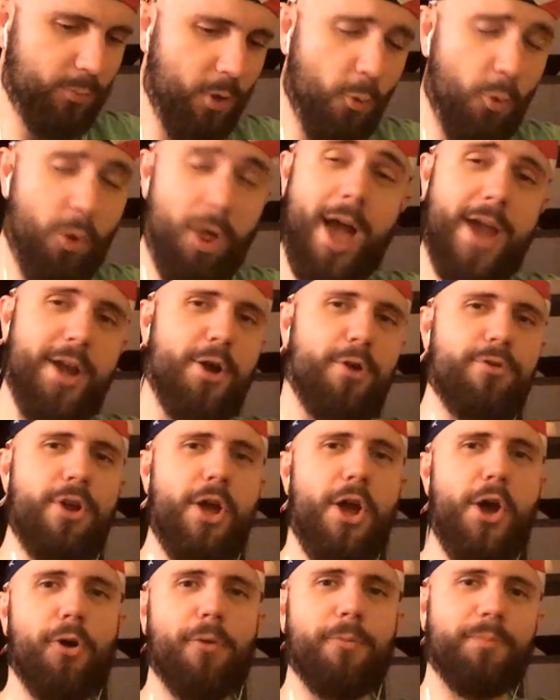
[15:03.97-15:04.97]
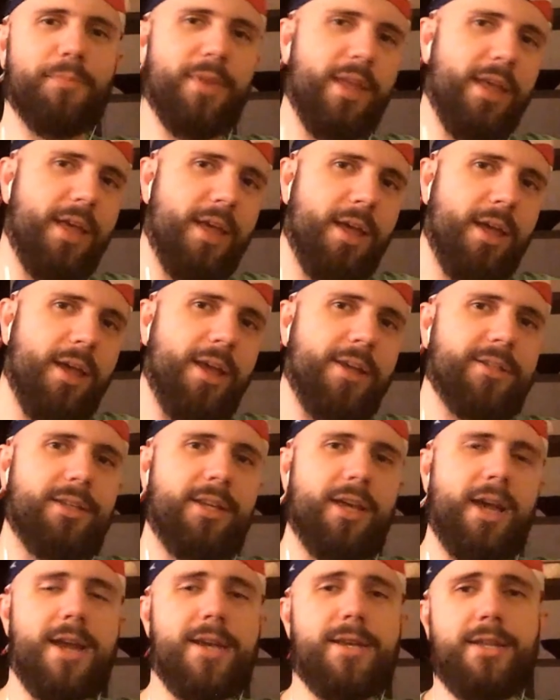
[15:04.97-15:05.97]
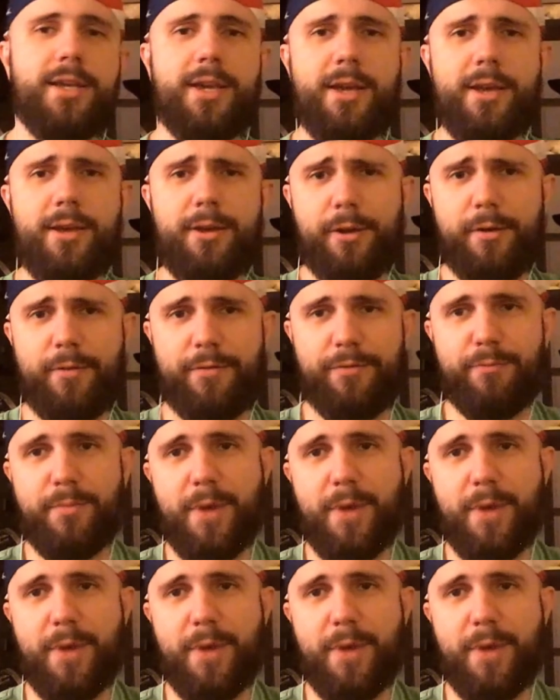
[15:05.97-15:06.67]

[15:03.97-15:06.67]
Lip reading: Well, I don't know. Is the idea of